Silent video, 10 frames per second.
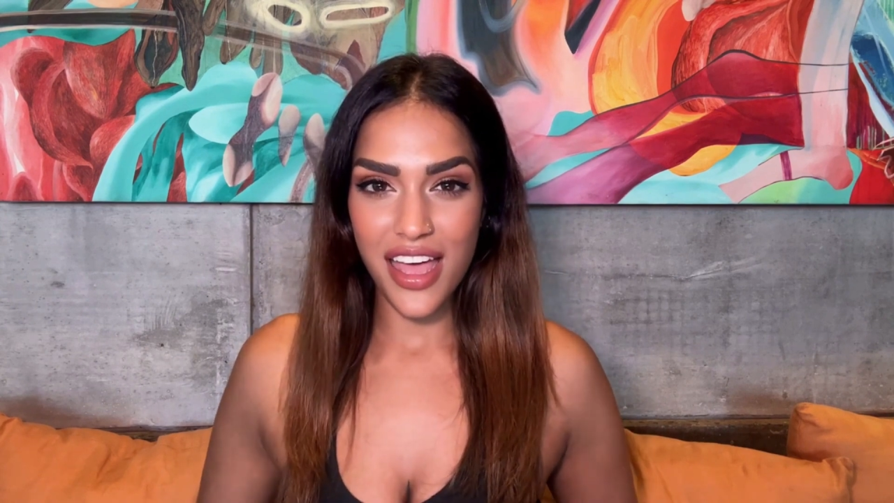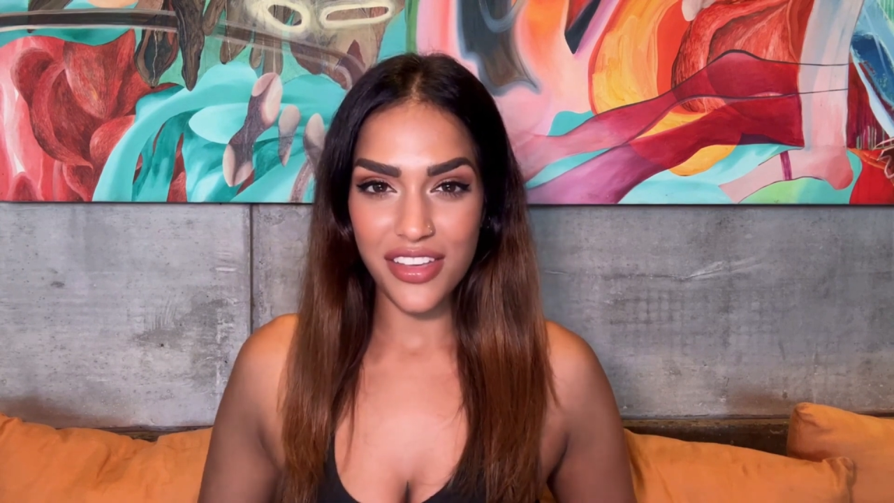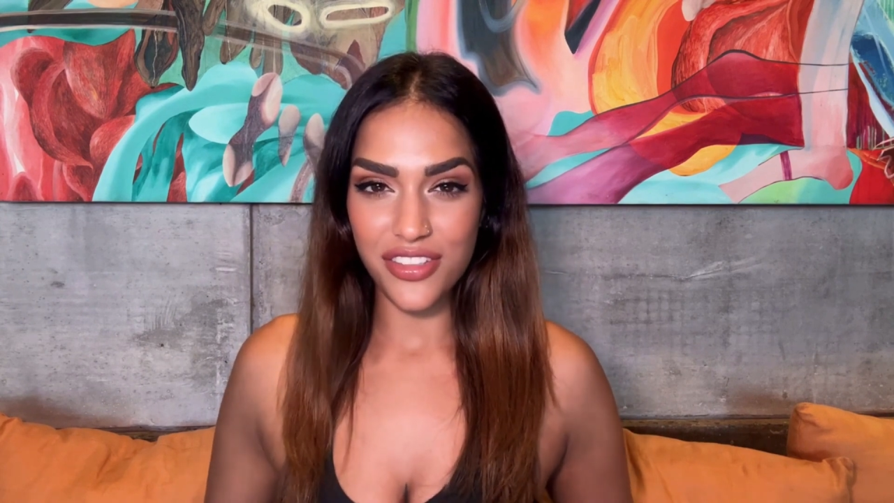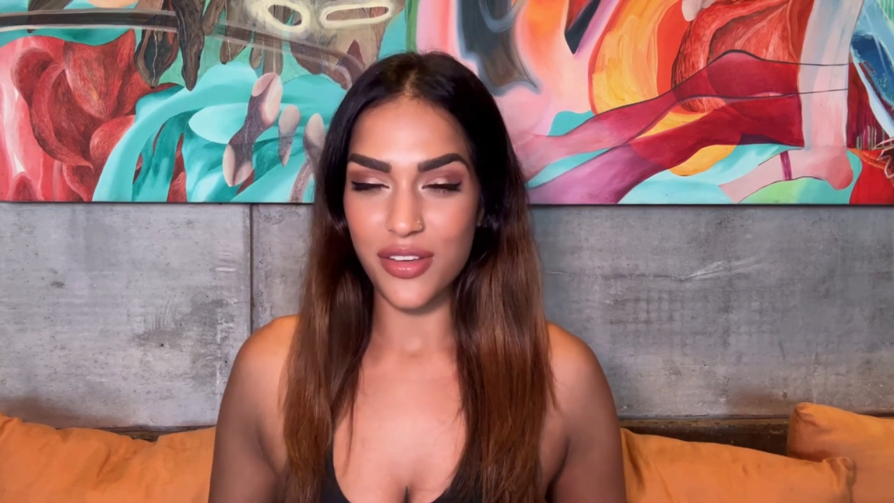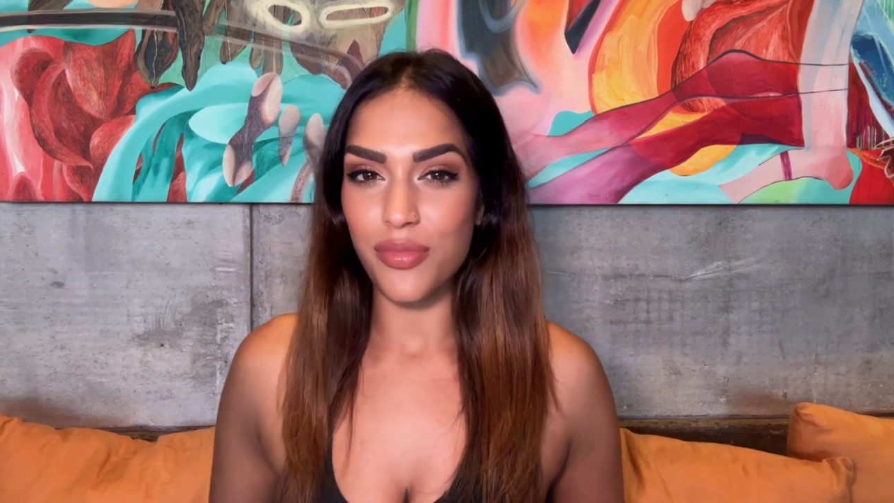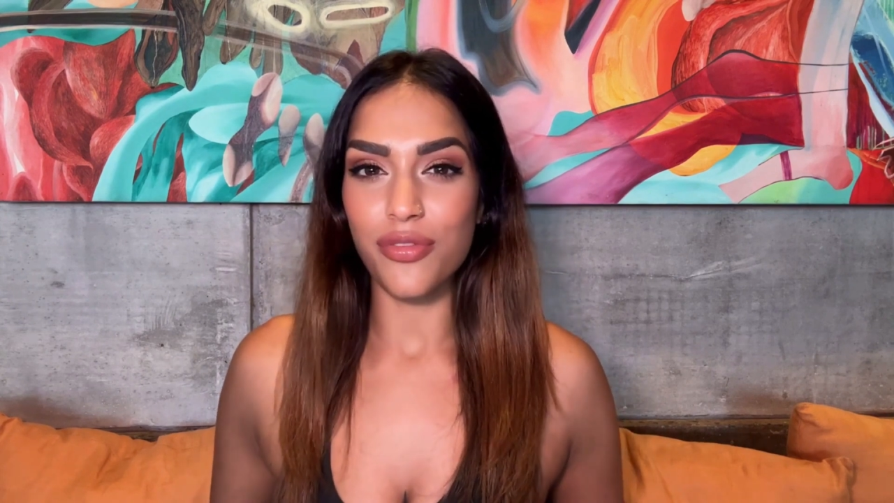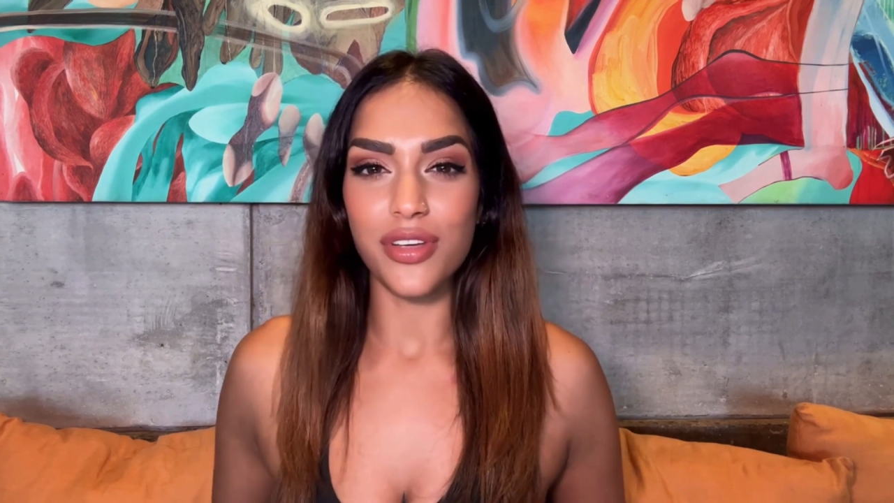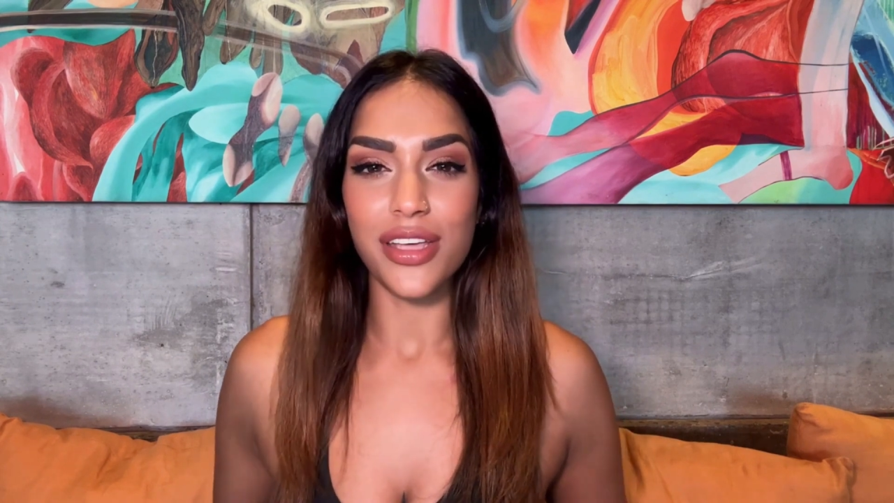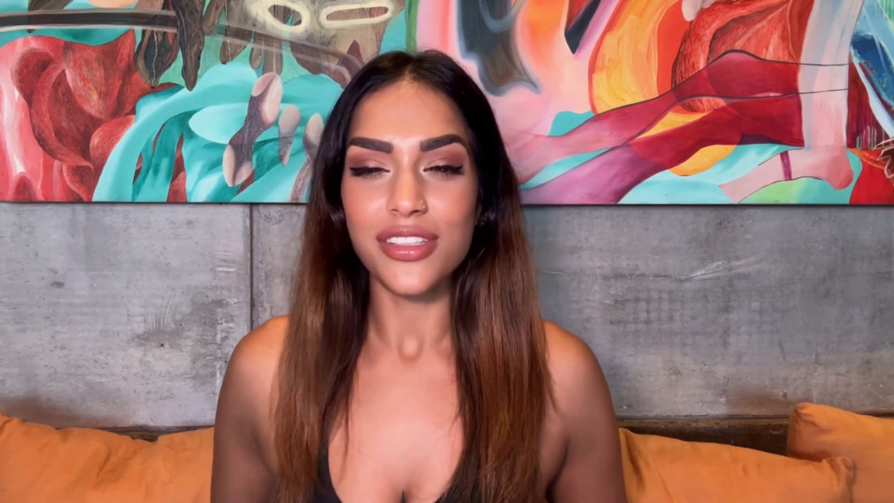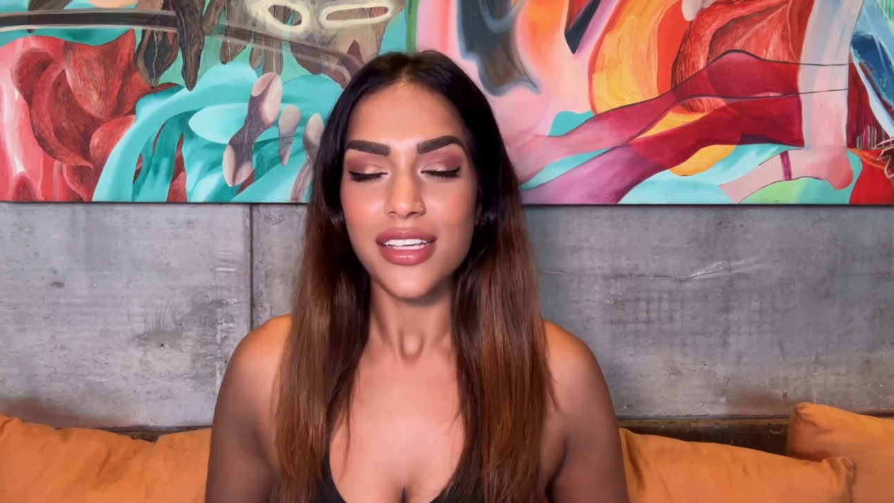and still
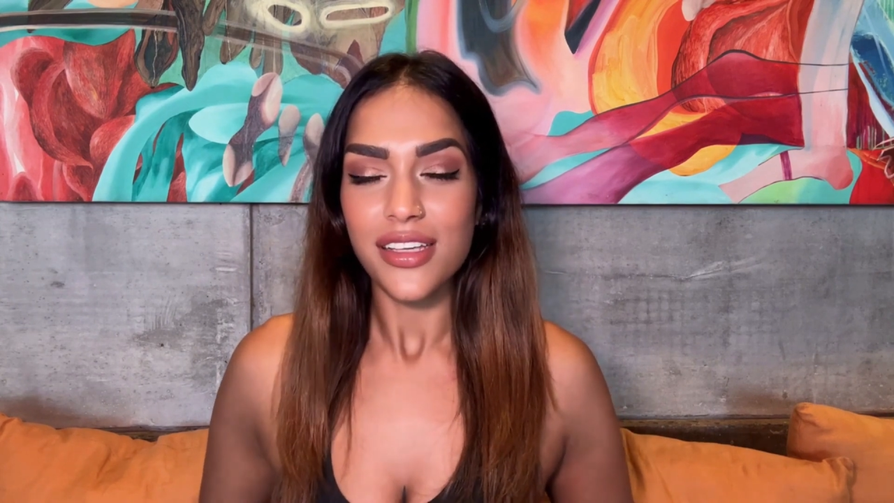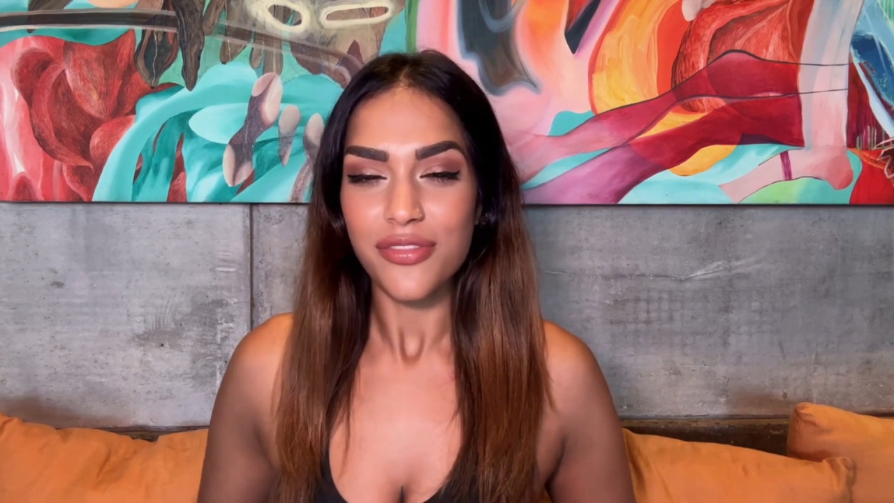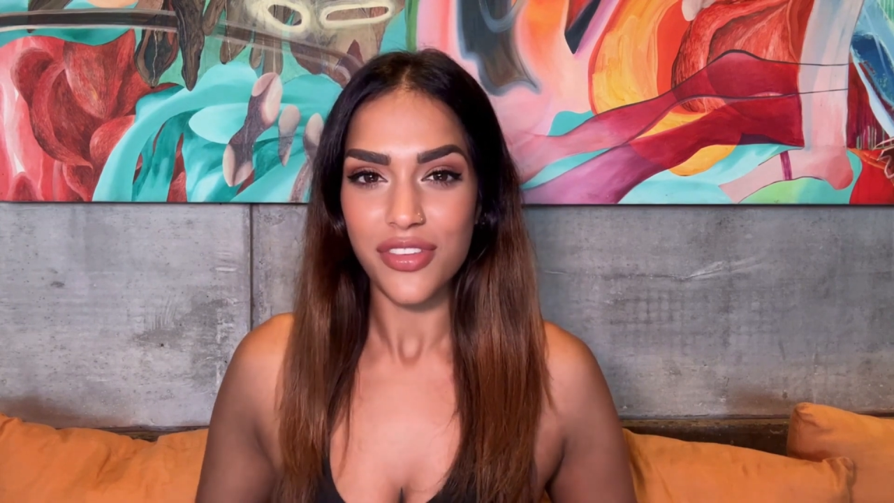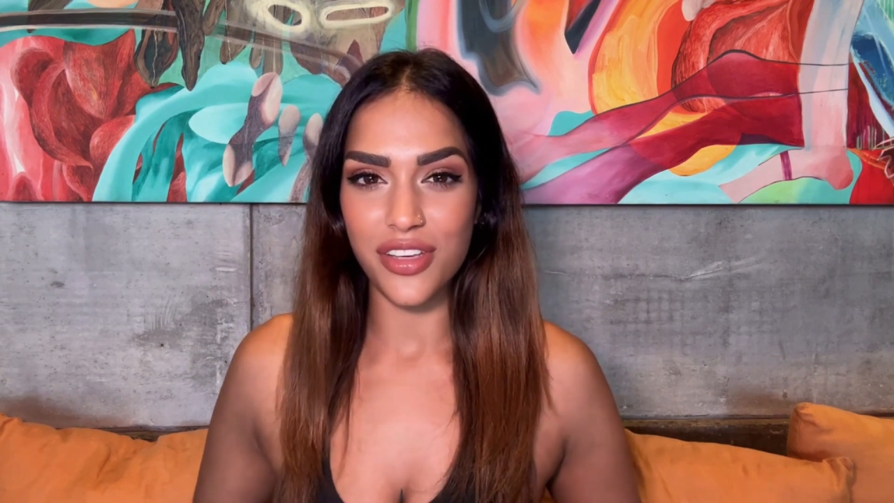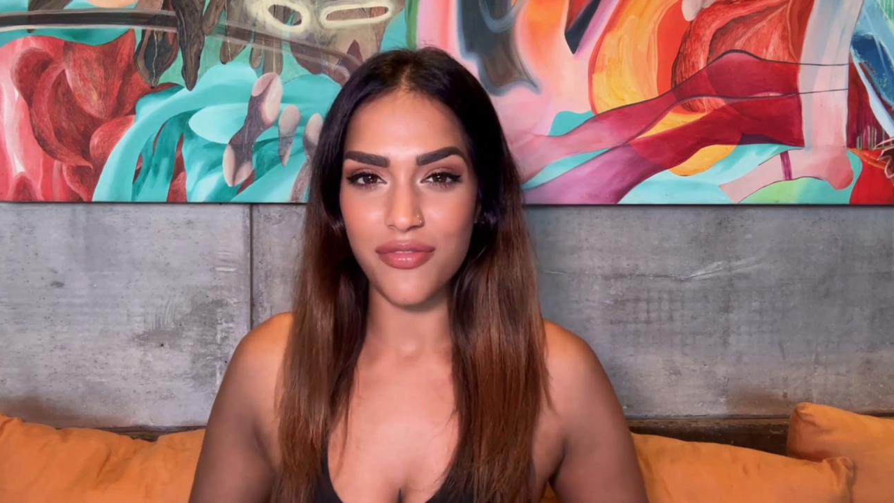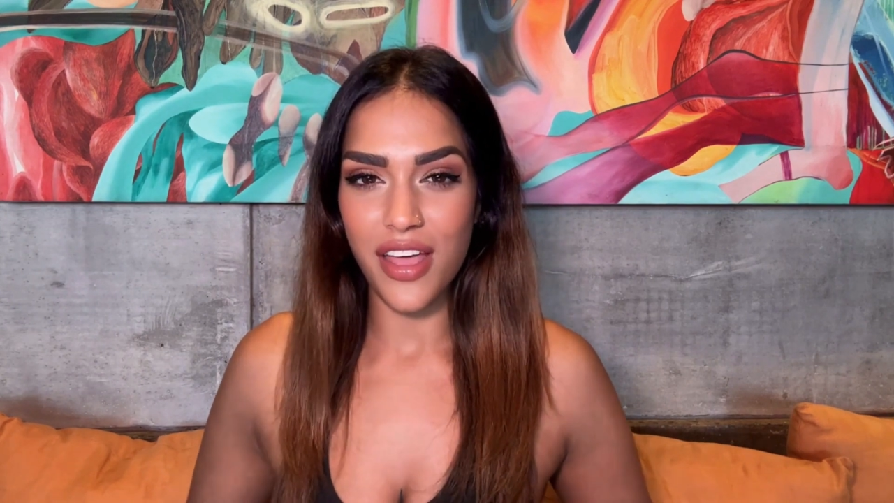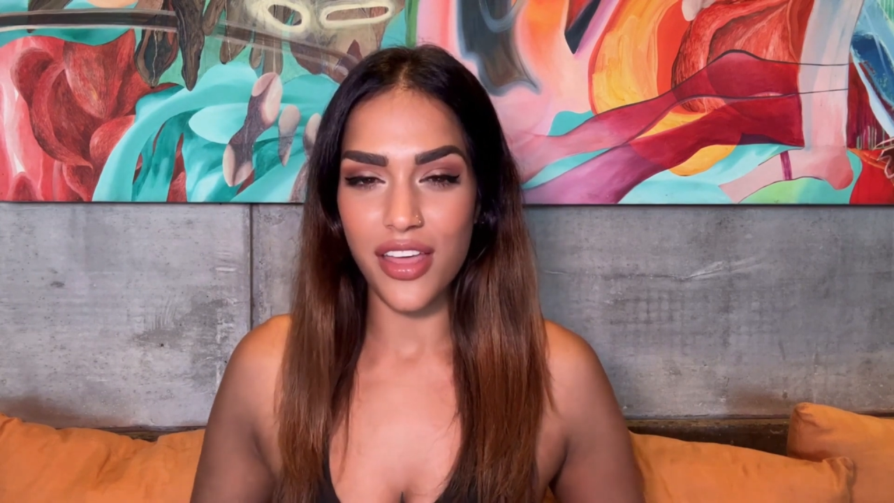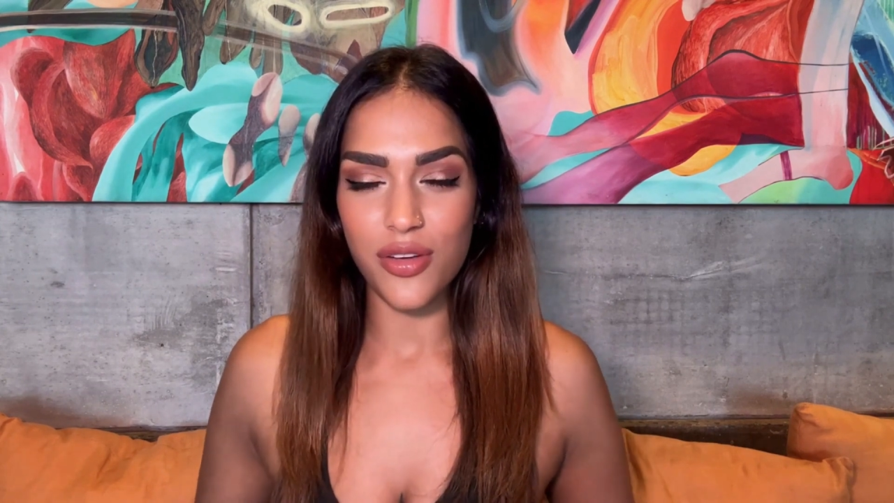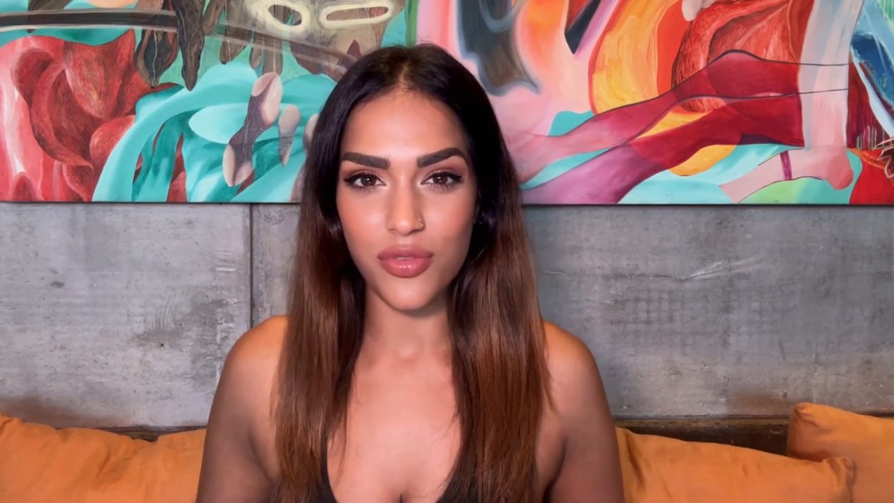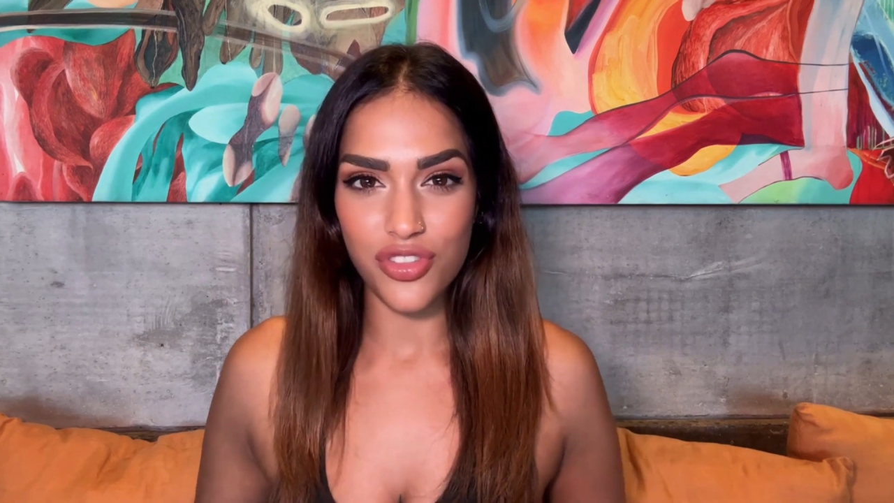provides significant value,